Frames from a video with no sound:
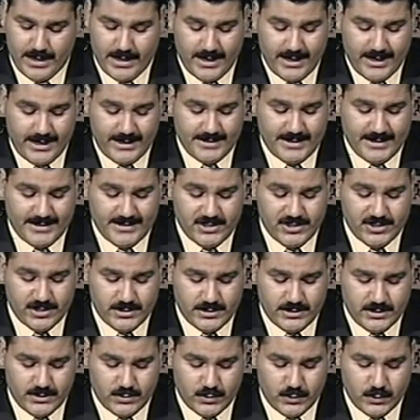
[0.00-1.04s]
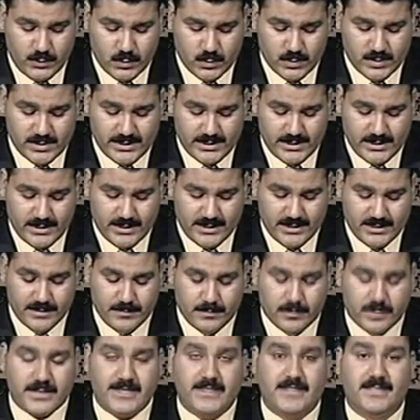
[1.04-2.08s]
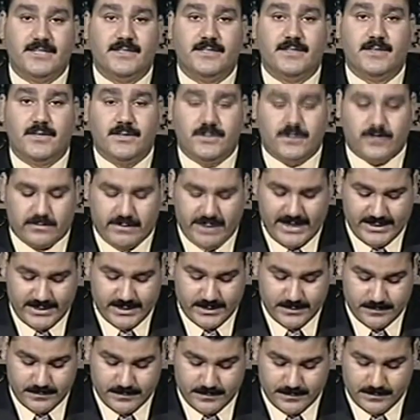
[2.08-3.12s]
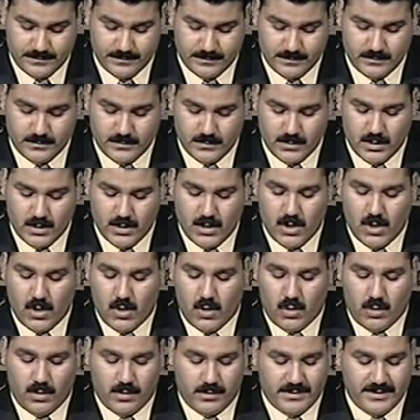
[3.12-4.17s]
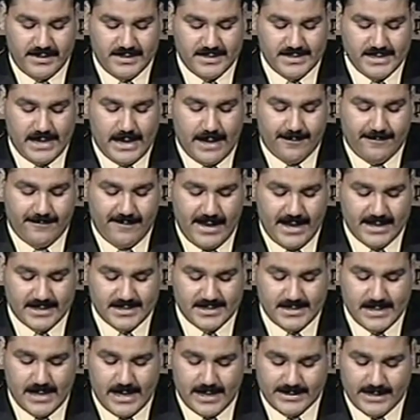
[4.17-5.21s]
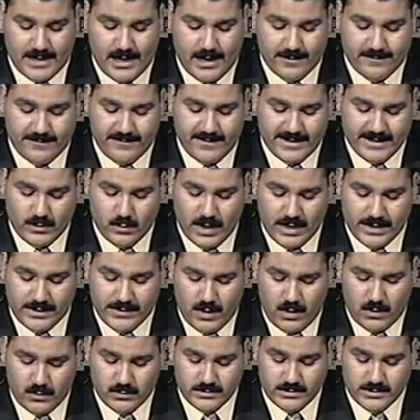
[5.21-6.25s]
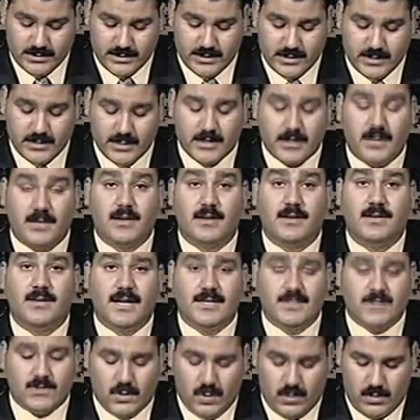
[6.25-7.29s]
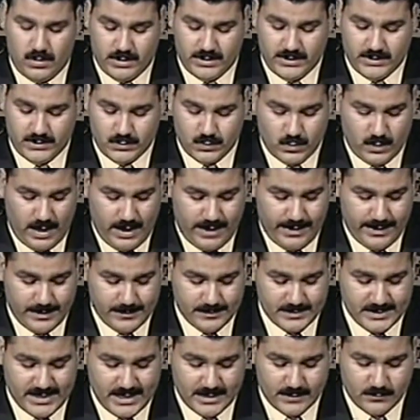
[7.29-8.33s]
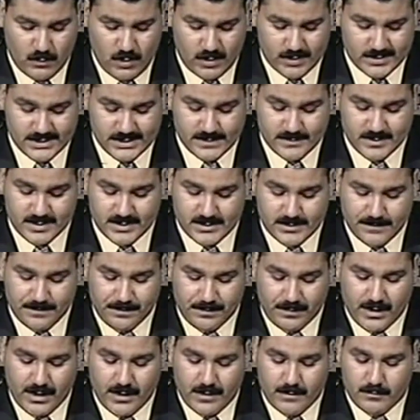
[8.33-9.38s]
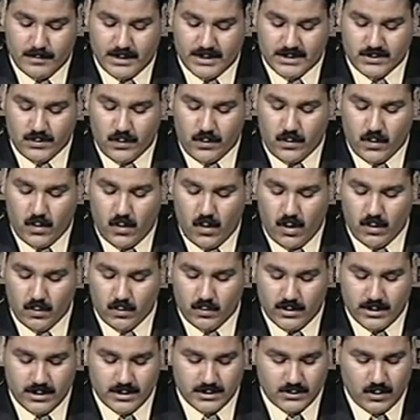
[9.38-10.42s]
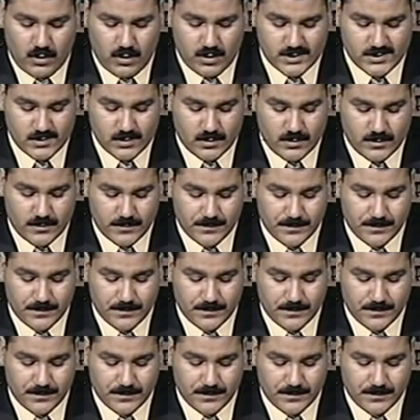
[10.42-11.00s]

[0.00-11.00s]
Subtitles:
in addition to using the depleted uranium. All these are facts that are very well known, not only to Arabs and Muslims, but to the whole world also.